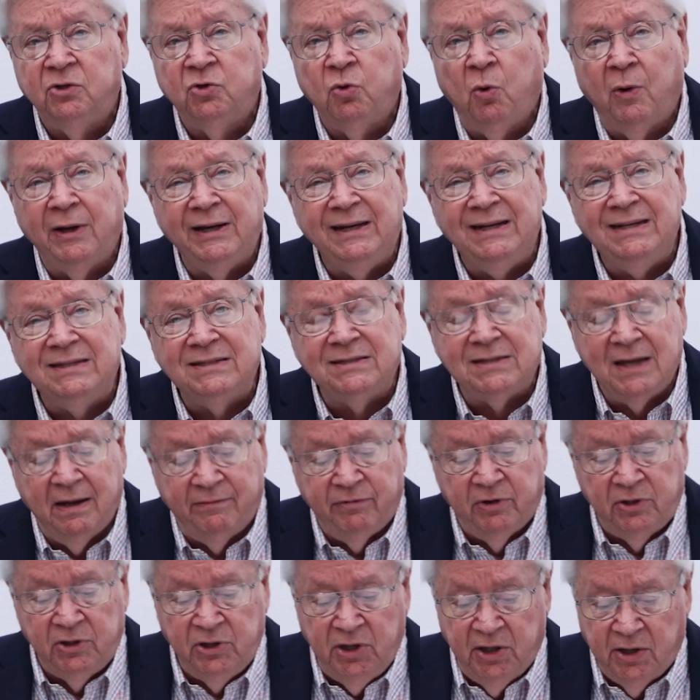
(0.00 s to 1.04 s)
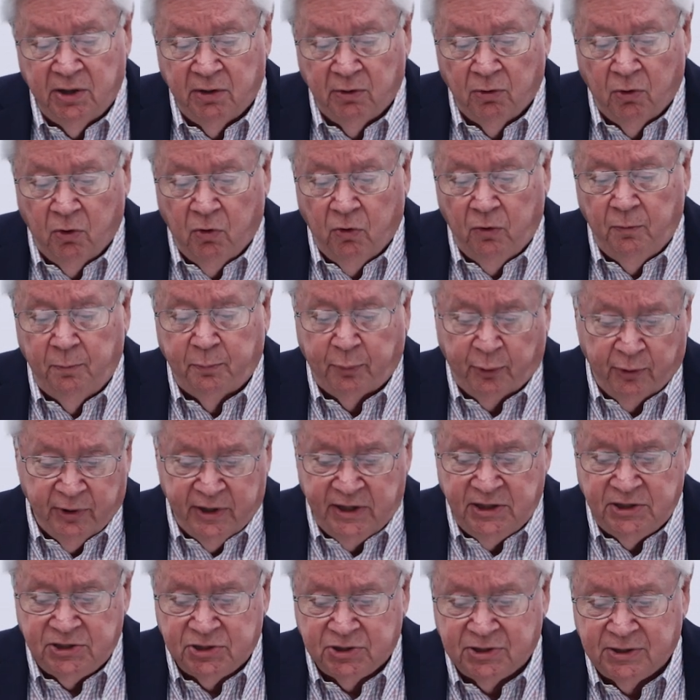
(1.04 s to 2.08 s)
27-year-old
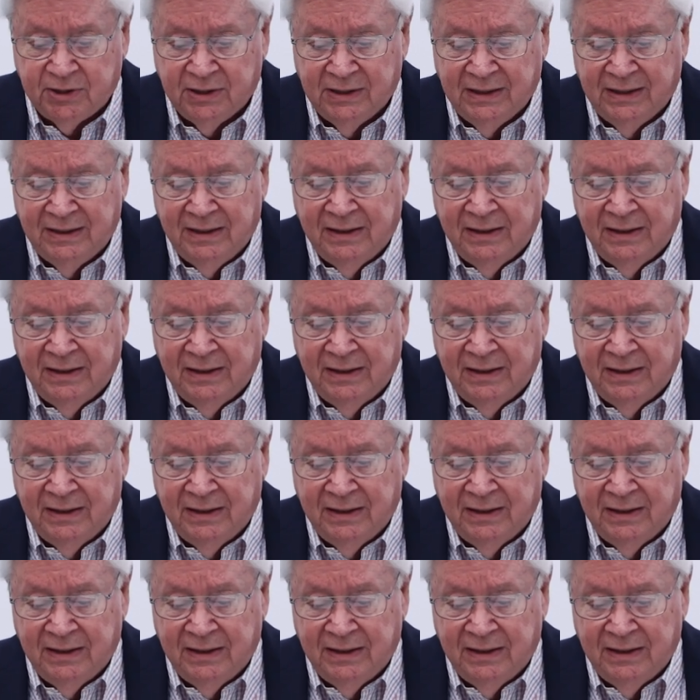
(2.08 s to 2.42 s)
priest